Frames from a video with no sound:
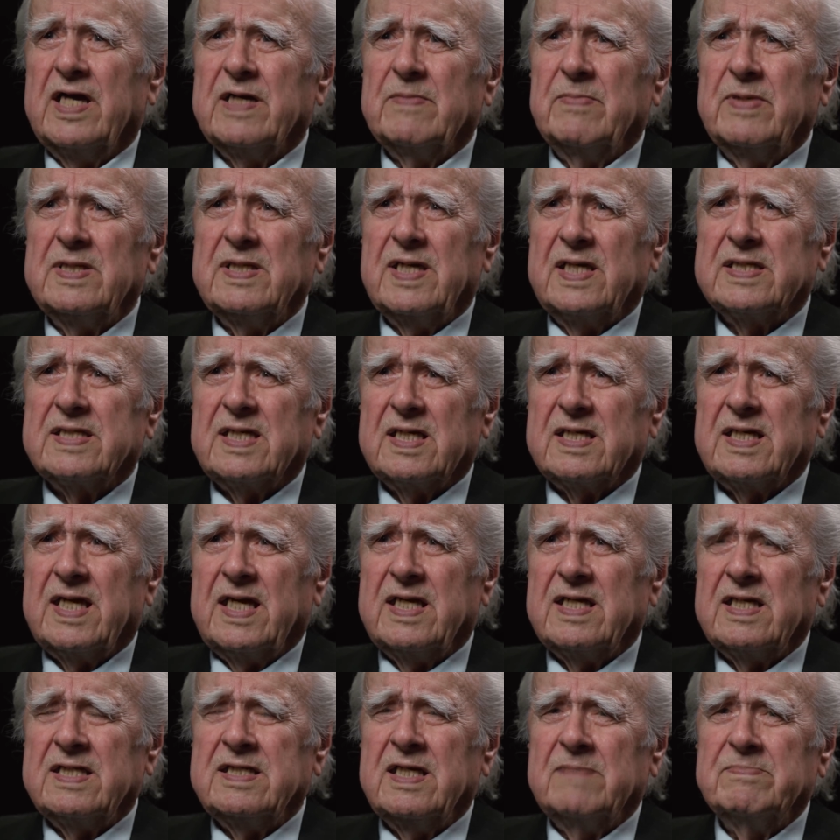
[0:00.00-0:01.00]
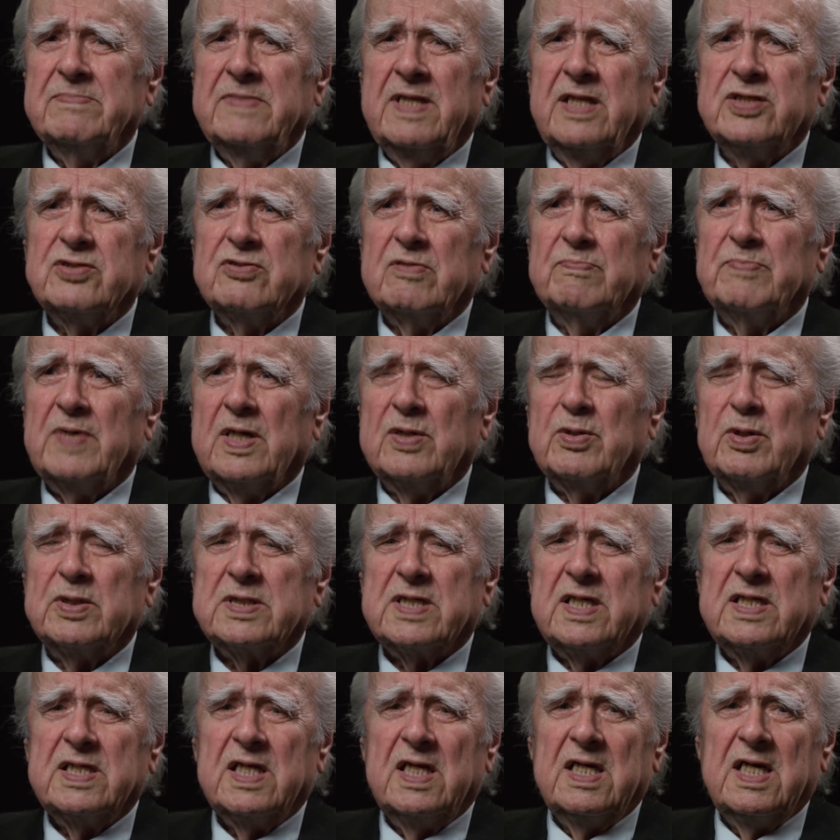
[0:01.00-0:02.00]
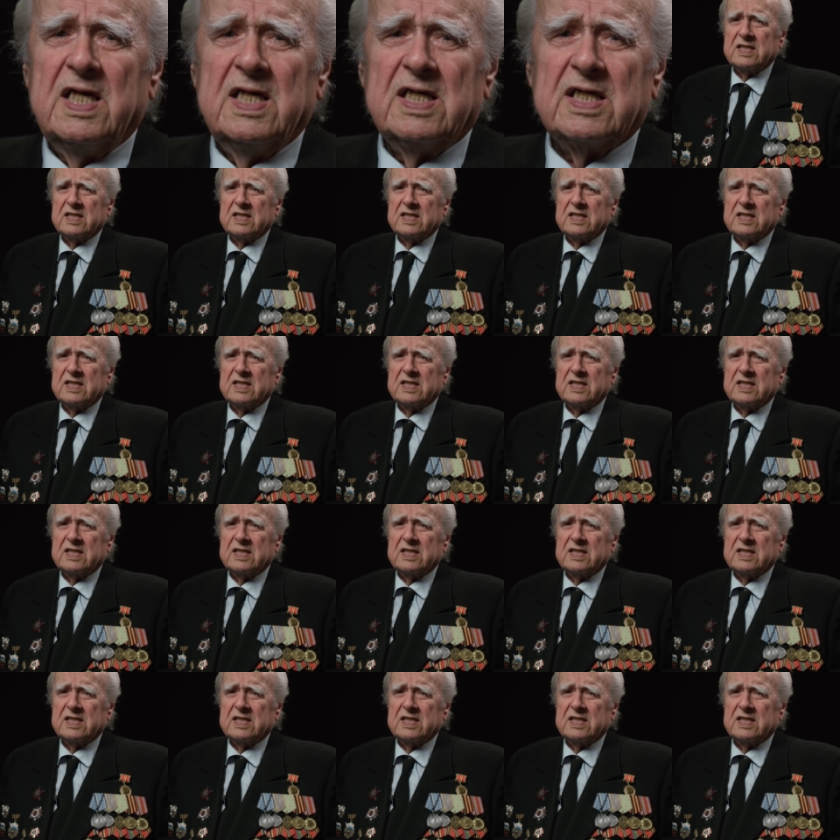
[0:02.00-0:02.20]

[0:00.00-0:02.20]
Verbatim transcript: motorboats came there to take us back